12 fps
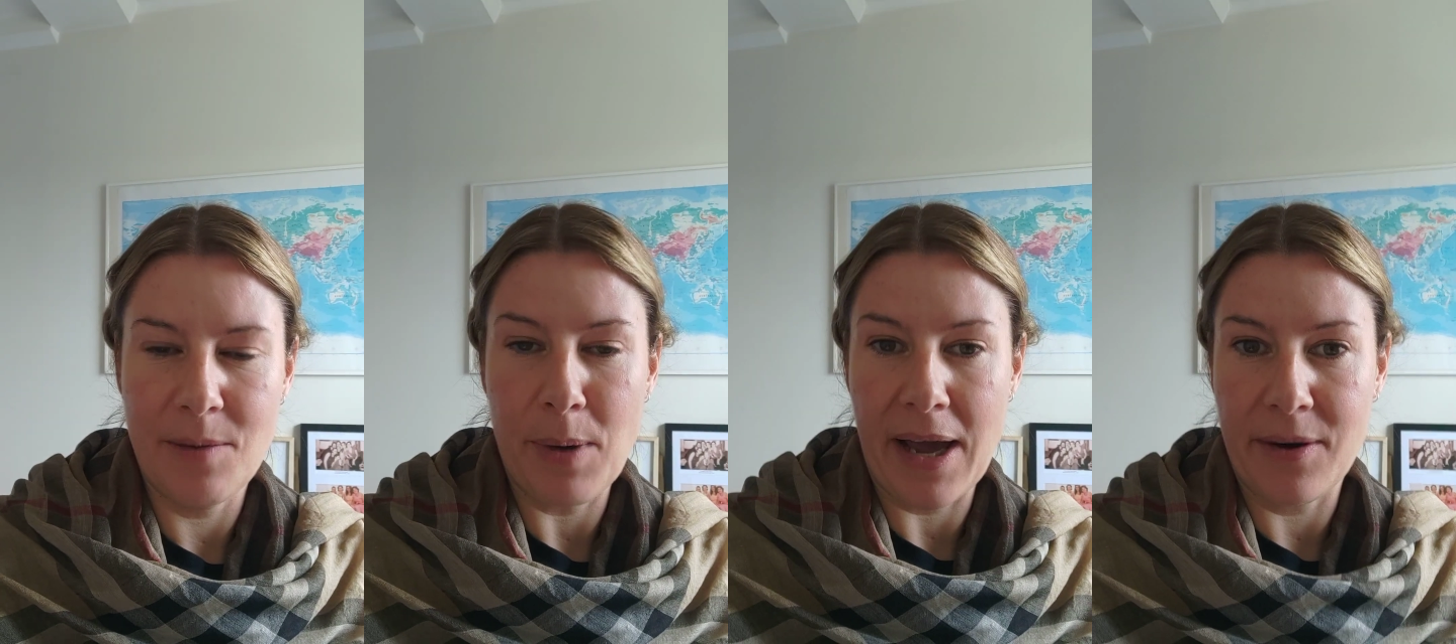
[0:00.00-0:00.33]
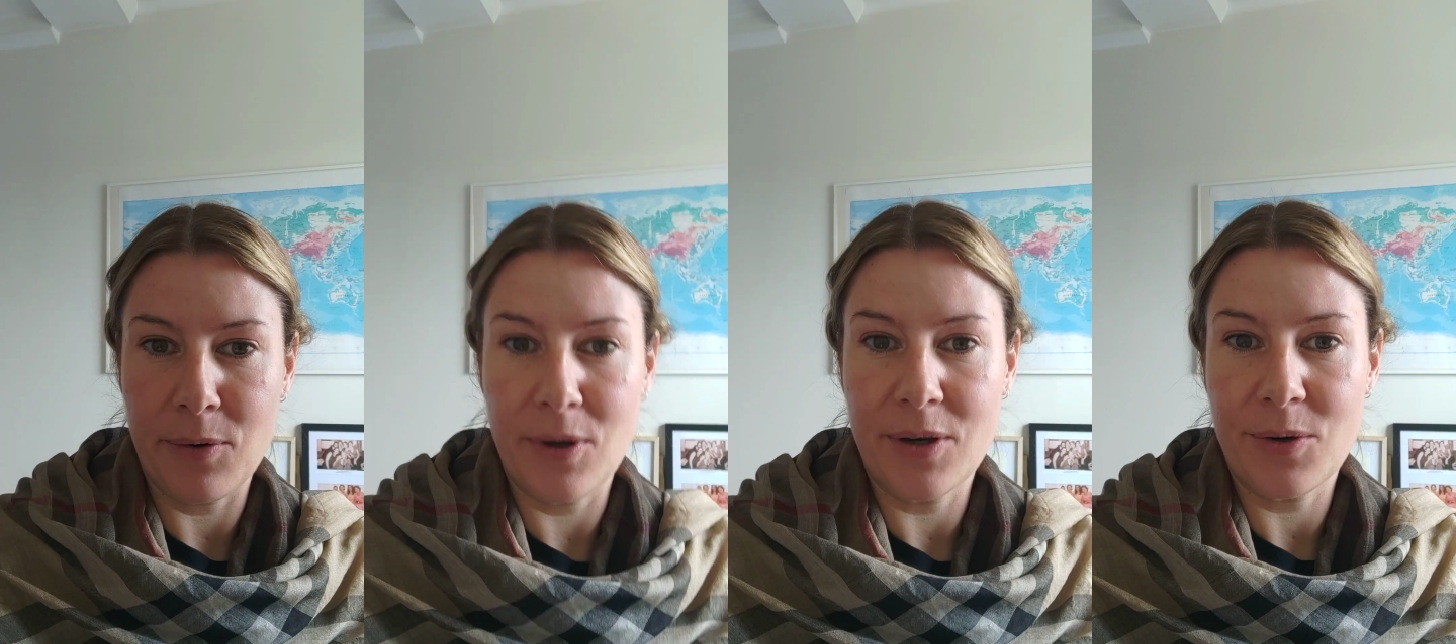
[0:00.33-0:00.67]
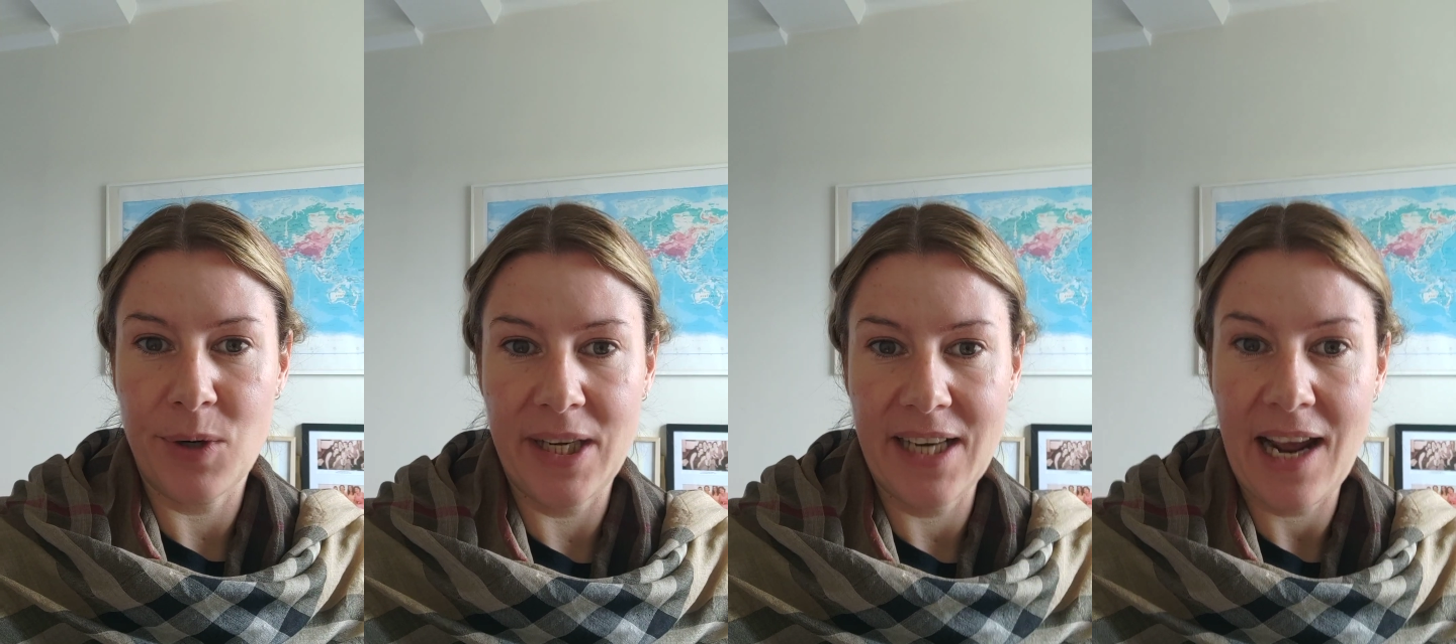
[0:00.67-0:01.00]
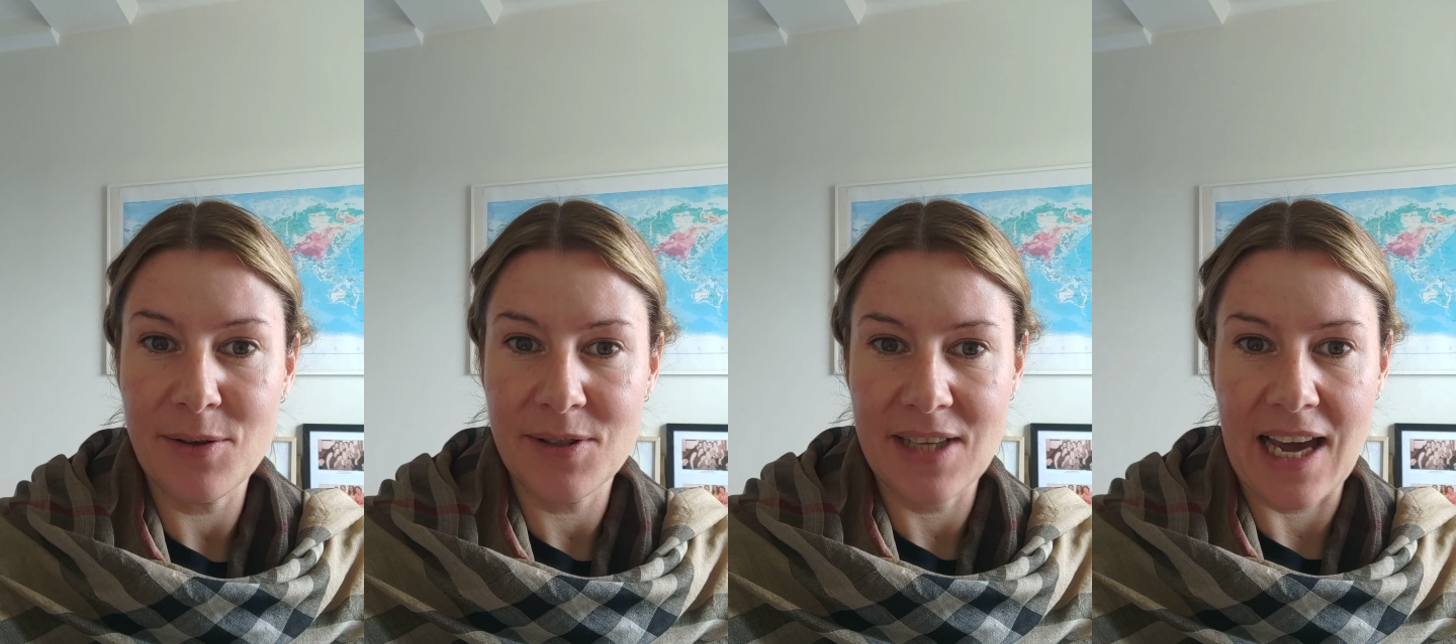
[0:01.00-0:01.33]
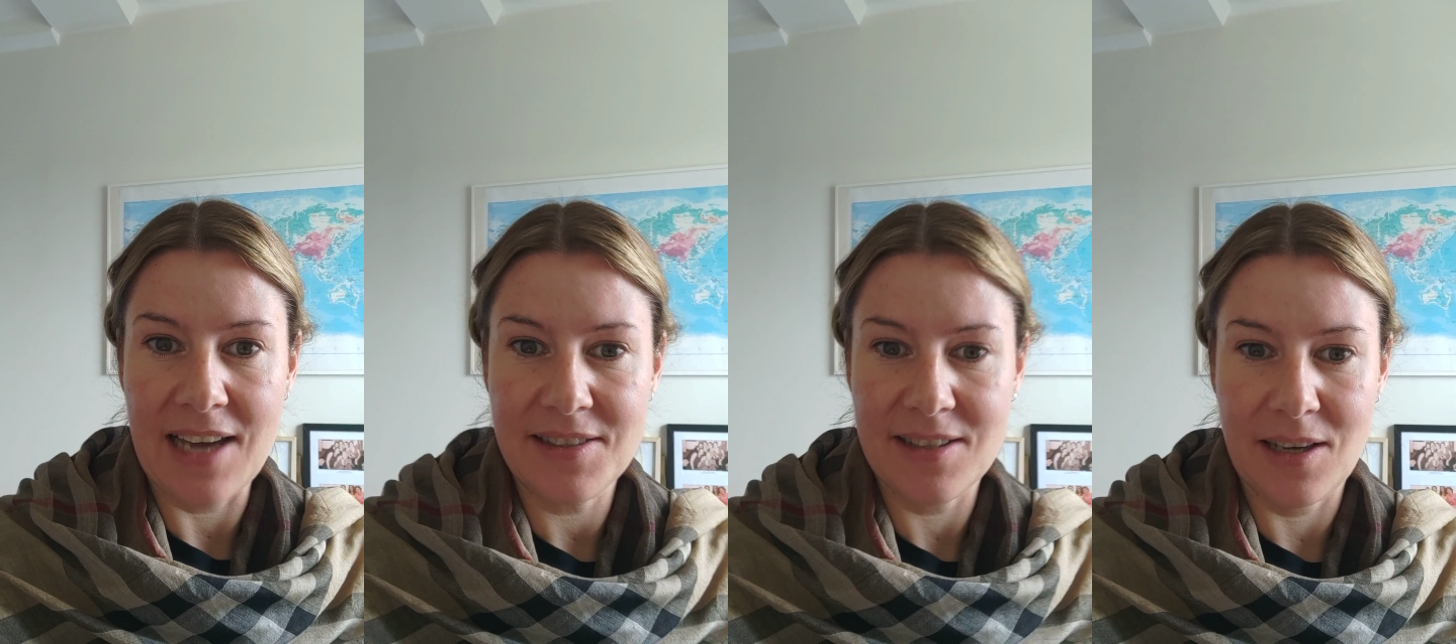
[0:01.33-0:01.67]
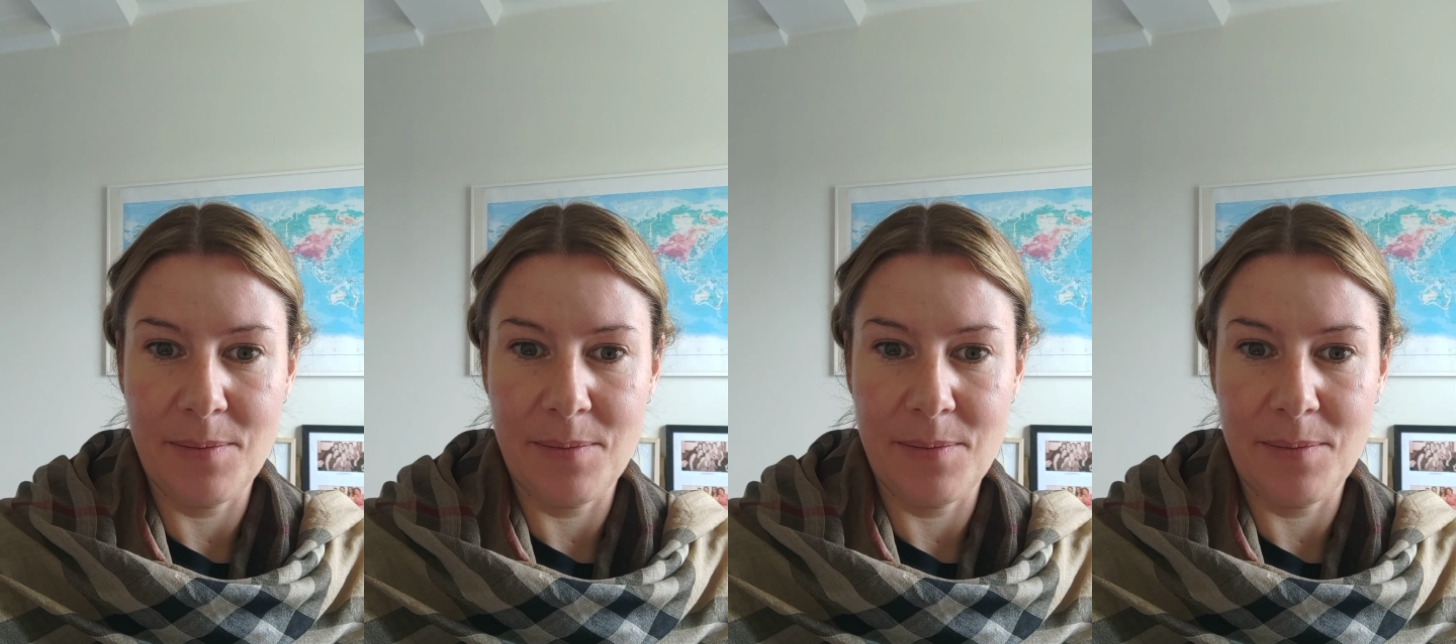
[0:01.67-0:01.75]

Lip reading: about greenhouse gas